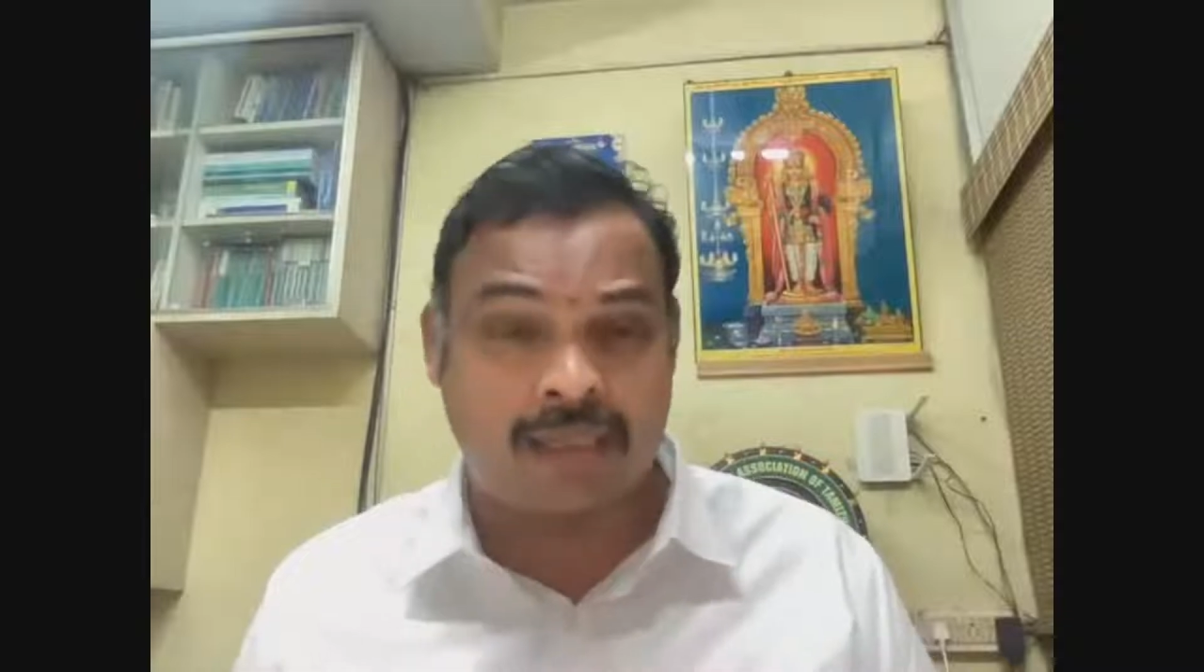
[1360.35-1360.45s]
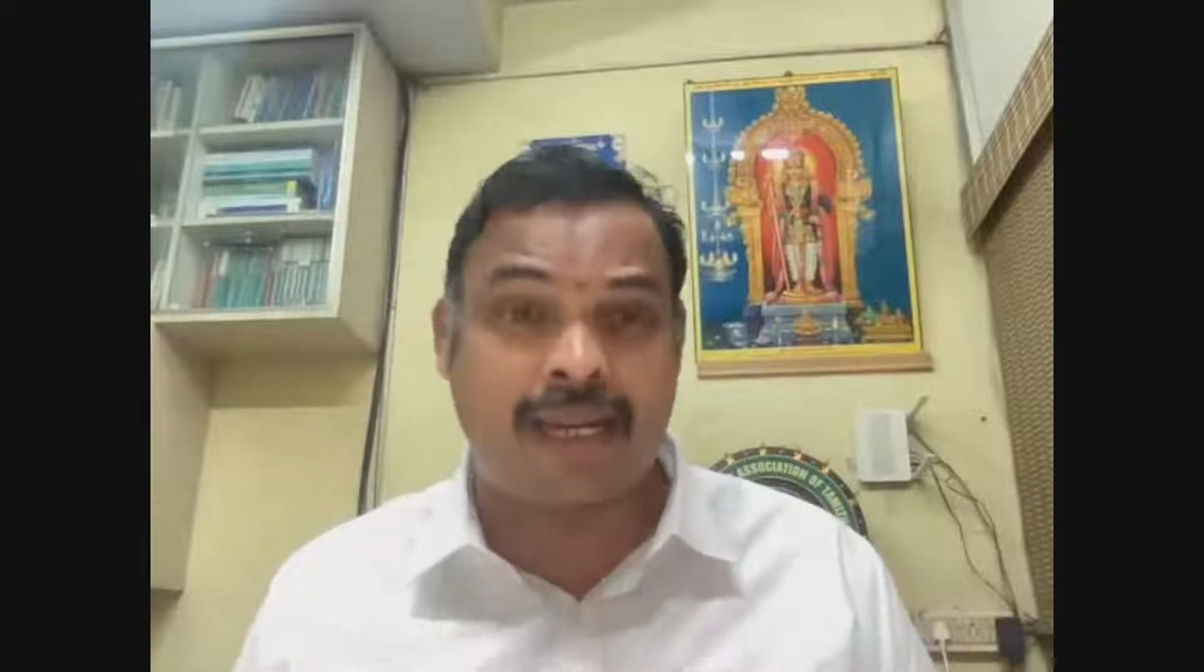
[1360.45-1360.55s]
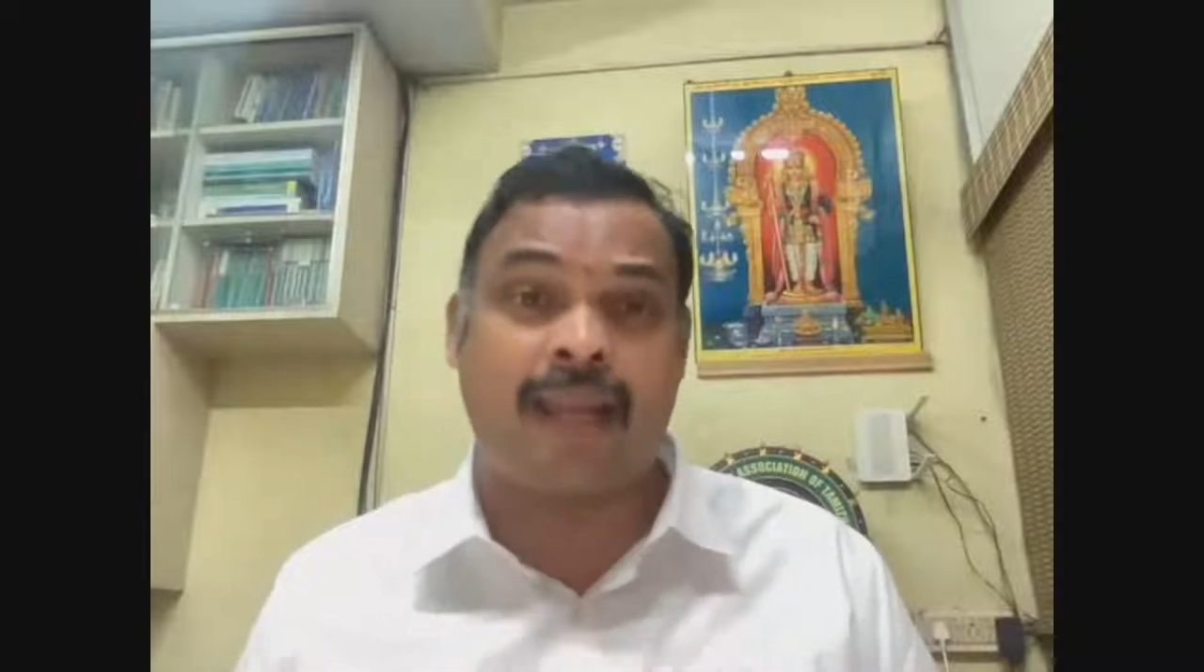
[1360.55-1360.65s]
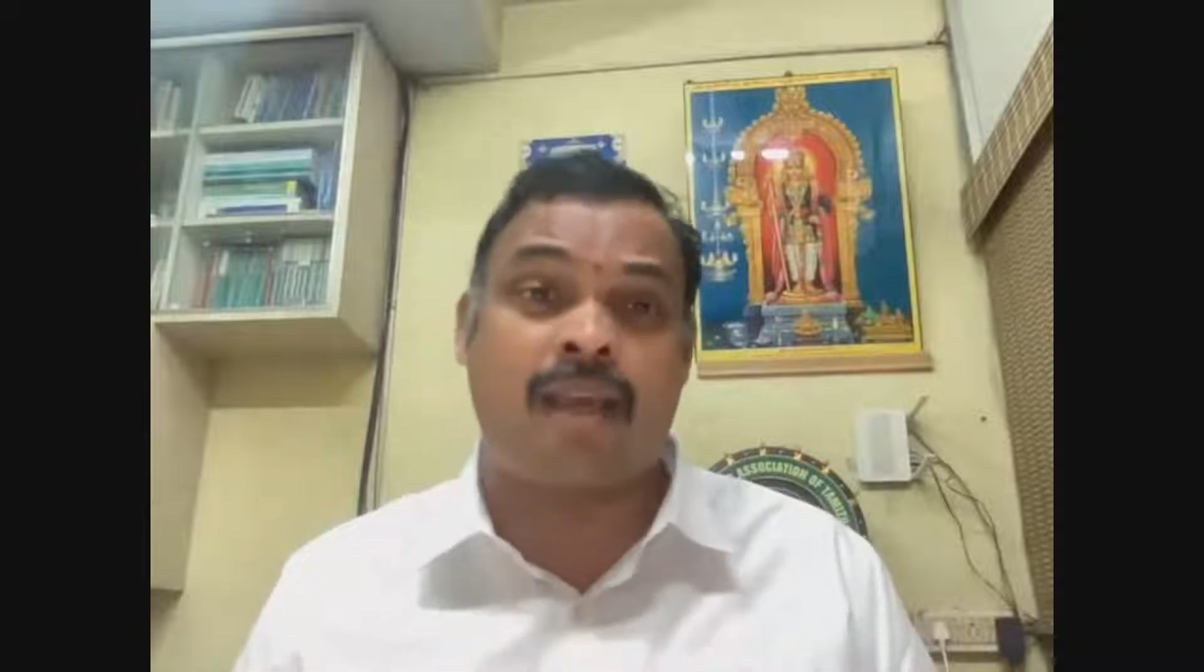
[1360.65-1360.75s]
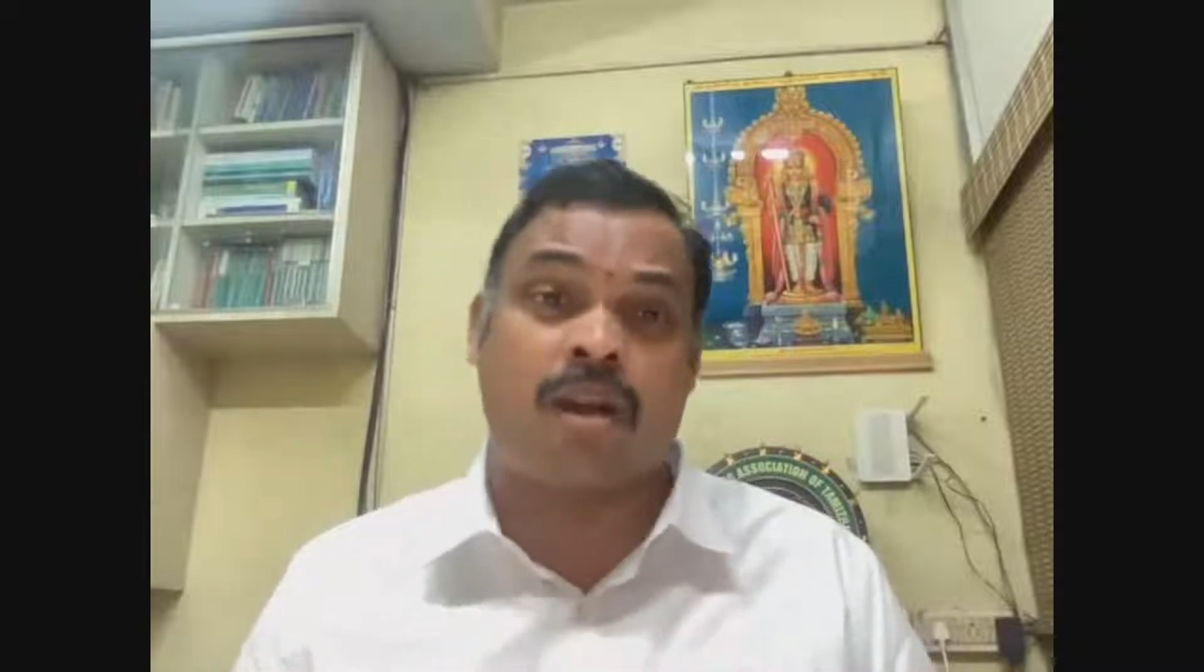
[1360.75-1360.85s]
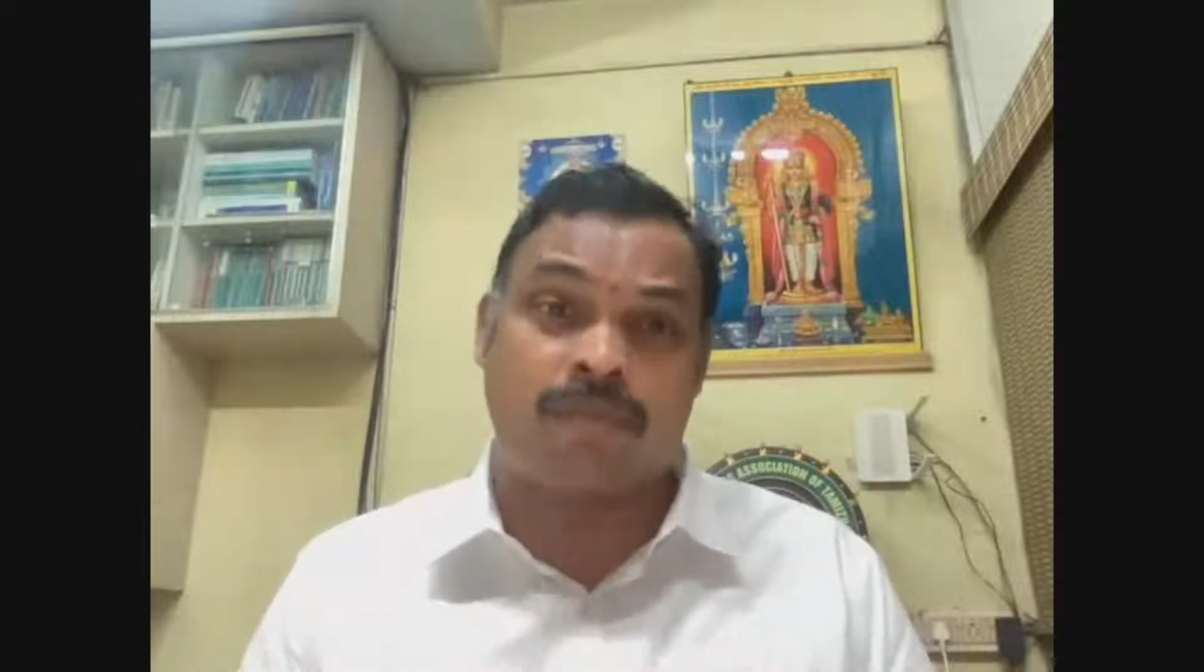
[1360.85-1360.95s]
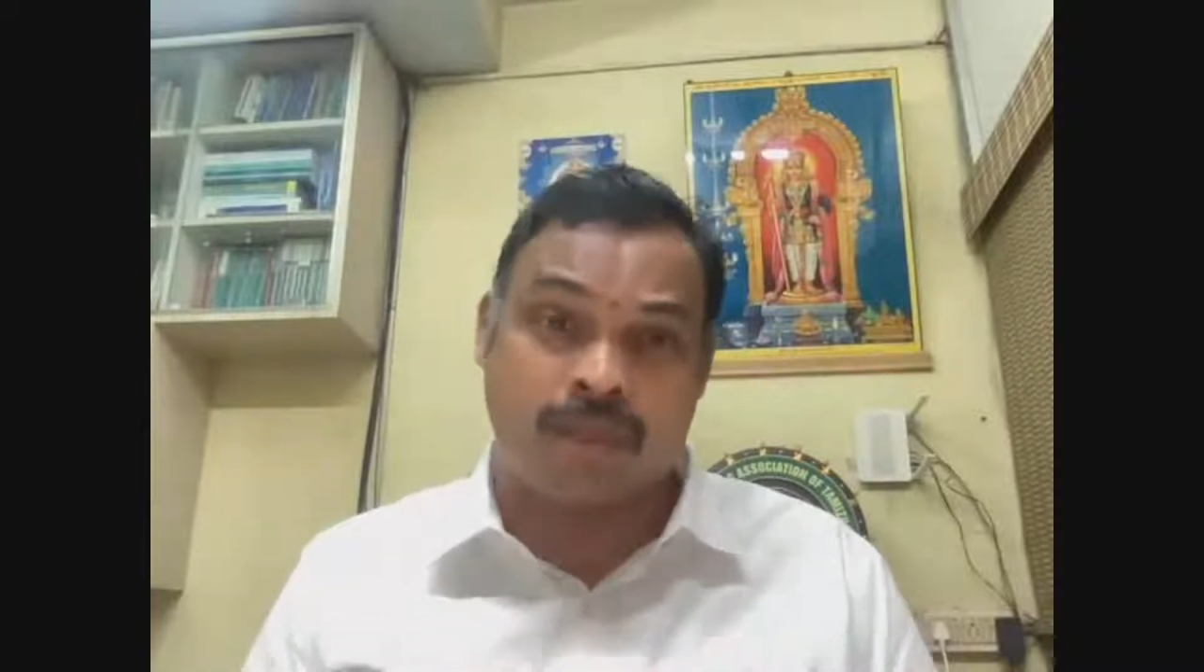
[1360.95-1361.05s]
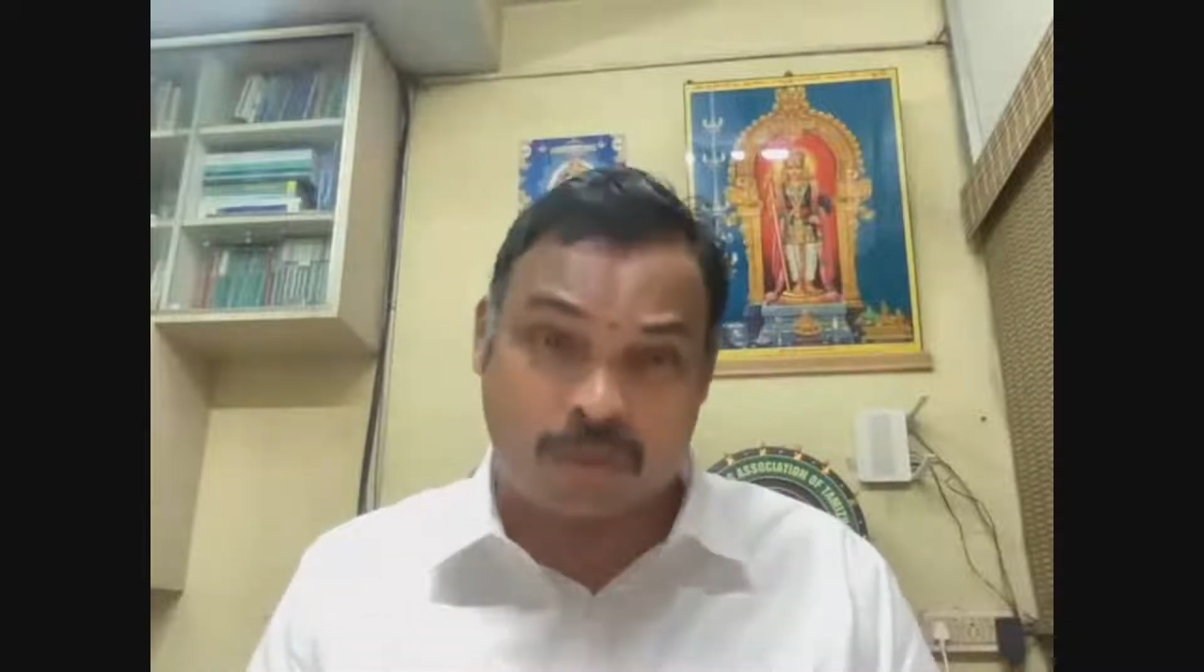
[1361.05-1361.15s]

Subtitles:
take care of the